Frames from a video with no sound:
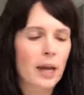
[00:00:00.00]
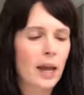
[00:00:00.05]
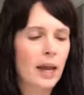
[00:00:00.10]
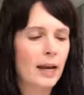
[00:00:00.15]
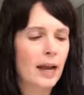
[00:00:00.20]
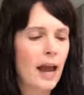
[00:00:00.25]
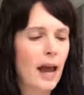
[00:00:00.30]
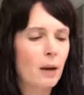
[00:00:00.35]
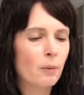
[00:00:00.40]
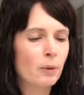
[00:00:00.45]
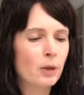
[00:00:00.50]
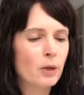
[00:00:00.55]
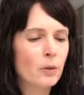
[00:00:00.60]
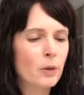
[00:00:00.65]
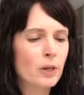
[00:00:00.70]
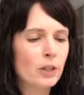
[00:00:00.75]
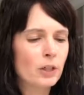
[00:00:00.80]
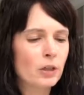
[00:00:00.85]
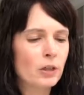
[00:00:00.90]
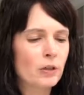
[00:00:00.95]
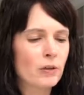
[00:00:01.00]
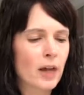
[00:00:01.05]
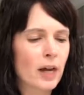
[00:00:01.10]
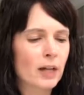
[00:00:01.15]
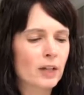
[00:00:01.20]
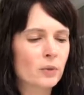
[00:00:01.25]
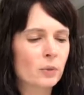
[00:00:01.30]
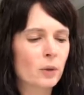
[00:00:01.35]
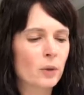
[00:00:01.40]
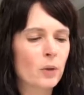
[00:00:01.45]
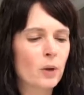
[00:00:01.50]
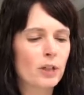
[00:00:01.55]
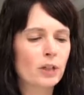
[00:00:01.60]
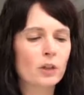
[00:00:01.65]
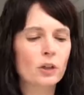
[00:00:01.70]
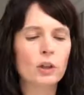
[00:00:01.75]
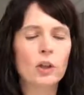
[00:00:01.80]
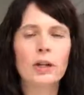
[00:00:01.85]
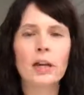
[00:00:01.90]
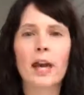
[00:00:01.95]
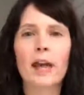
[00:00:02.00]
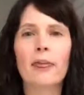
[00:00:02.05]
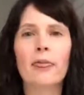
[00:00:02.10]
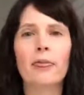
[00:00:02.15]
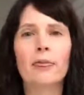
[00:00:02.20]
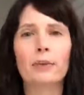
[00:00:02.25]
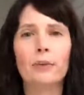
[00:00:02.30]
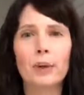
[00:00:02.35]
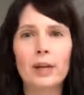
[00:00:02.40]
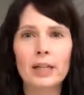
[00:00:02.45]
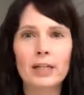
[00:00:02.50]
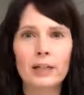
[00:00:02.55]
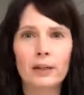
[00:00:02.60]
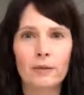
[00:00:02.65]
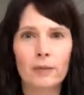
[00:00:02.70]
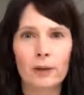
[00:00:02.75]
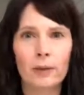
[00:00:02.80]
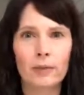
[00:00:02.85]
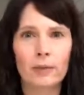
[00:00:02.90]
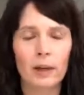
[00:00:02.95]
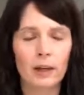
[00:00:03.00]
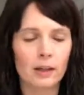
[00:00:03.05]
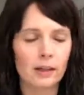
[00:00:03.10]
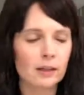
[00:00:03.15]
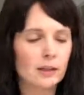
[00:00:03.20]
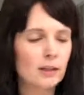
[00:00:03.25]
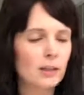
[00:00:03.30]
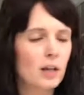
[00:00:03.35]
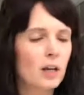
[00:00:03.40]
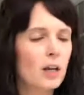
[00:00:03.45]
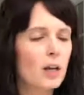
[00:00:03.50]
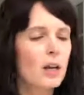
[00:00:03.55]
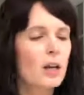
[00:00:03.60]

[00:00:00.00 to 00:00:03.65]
And how we're going to do that is we're going to look at 3 different things.